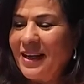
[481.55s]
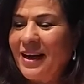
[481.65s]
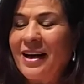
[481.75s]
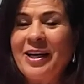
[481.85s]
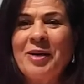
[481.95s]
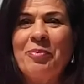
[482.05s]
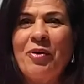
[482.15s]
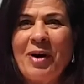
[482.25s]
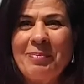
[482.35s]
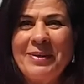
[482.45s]
I
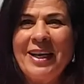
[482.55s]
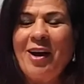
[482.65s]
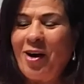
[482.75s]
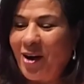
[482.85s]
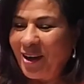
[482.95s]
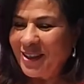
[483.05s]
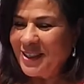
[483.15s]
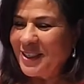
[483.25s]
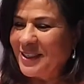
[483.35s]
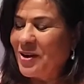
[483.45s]
abruptly
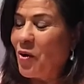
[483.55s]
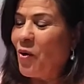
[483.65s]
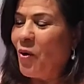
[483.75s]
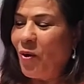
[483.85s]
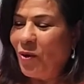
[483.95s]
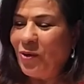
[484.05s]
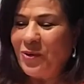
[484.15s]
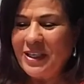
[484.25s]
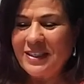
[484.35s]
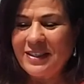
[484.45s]
halted all
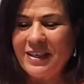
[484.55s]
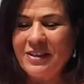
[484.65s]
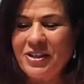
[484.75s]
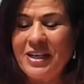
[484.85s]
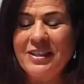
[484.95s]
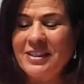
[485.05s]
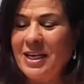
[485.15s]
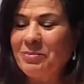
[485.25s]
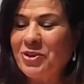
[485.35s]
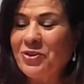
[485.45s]
research and
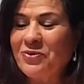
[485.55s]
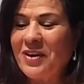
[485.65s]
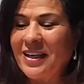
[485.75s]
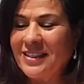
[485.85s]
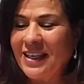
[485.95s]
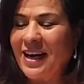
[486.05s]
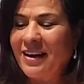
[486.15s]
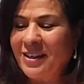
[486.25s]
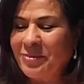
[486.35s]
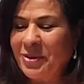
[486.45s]
attempts to find a
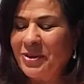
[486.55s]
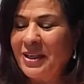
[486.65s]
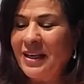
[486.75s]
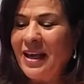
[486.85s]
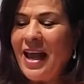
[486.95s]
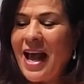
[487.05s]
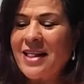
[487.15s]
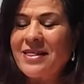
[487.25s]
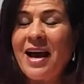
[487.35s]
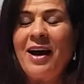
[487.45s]
guidebook,
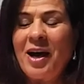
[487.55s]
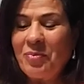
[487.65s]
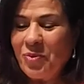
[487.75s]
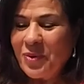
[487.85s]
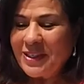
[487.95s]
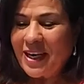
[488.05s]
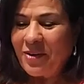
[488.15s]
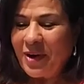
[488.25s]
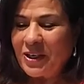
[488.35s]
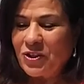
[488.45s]
and the upward
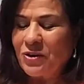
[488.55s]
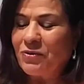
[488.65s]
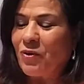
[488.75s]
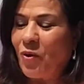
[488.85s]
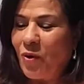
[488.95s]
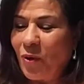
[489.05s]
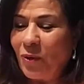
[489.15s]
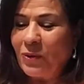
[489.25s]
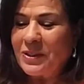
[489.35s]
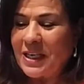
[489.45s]
direction for
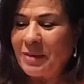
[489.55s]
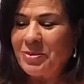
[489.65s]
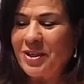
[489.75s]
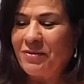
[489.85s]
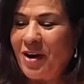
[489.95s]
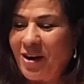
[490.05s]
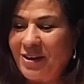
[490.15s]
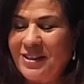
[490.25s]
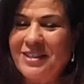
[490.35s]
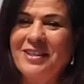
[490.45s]
all types of
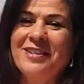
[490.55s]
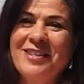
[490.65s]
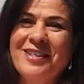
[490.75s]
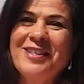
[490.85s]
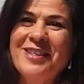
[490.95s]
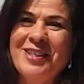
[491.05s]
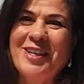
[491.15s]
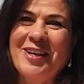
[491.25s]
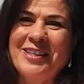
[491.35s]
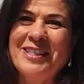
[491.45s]
answers
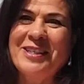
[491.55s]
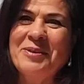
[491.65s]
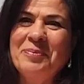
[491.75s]
started.